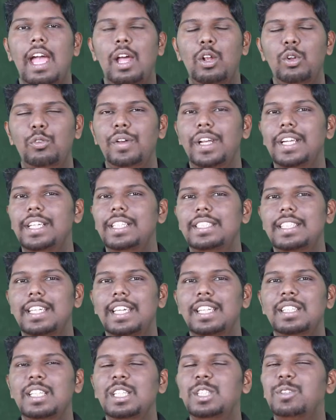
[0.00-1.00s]
Hello friends,
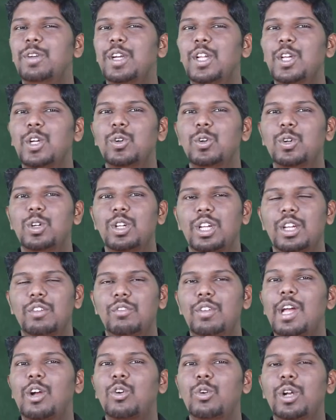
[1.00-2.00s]
in this video
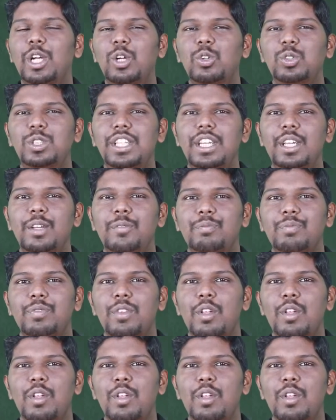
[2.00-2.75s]
we are going to see